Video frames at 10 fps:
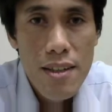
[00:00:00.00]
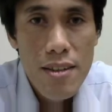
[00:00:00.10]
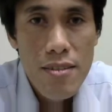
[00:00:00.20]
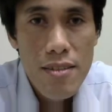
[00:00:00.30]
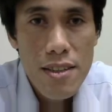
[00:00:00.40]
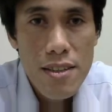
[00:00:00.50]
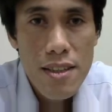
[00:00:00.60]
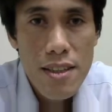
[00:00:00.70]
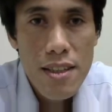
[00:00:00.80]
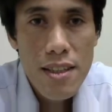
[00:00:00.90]
where is it?
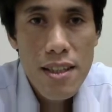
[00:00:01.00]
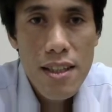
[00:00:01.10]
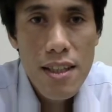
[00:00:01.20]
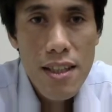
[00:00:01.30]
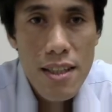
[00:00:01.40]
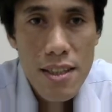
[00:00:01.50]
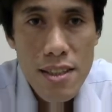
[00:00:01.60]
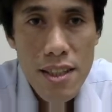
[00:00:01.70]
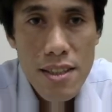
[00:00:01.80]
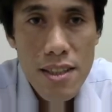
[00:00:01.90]
It
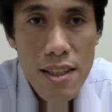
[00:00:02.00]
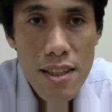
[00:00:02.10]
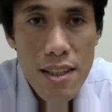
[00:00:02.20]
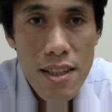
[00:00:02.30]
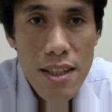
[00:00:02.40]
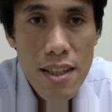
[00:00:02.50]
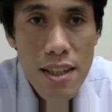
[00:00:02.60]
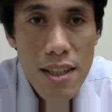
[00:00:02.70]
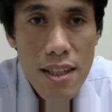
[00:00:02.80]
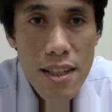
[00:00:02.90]
says here,
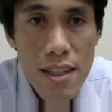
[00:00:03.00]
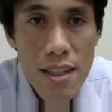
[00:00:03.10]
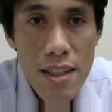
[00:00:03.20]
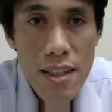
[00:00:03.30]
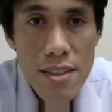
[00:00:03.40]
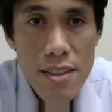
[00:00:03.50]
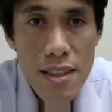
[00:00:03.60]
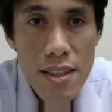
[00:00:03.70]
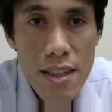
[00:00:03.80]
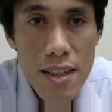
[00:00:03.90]
it
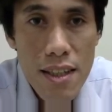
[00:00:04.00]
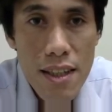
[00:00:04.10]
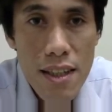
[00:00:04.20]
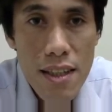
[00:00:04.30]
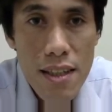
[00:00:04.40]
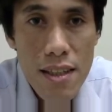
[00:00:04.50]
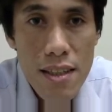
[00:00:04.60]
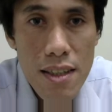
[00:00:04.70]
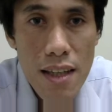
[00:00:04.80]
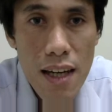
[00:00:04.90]
said that
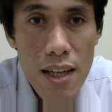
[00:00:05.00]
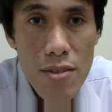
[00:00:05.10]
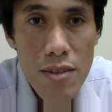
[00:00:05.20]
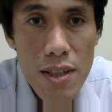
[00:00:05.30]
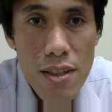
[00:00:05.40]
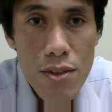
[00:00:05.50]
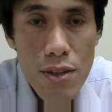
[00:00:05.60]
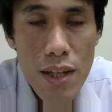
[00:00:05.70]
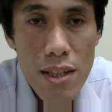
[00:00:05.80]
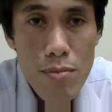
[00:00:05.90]
I want to
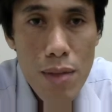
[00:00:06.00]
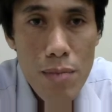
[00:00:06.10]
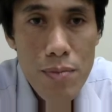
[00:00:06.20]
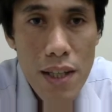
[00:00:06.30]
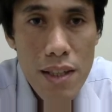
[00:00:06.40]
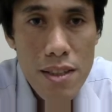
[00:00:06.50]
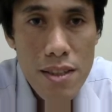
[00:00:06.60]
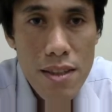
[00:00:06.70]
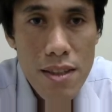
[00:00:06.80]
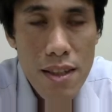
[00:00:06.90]
get baptized.
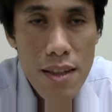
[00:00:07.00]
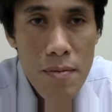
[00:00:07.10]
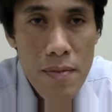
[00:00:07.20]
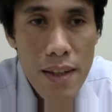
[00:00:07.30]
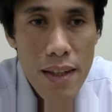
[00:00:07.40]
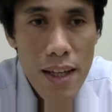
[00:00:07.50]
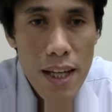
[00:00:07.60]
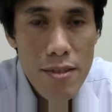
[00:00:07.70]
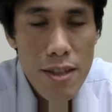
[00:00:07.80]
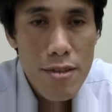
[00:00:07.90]

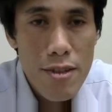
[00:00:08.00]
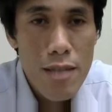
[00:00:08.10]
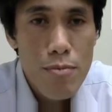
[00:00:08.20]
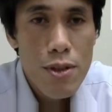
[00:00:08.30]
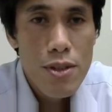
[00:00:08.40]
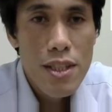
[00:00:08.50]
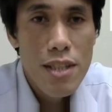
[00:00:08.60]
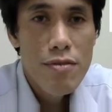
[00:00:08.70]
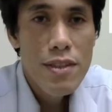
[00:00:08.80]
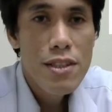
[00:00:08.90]
Have you ever uploaded a
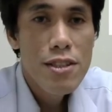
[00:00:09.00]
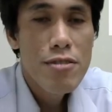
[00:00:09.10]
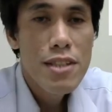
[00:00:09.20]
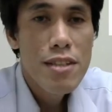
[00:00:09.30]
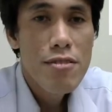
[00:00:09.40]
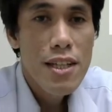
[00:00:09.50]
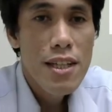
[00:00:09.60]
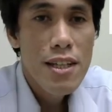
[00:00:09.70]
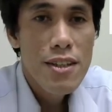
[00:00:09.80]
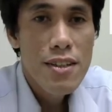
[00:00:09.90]
video within 1
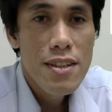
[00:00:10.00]
hour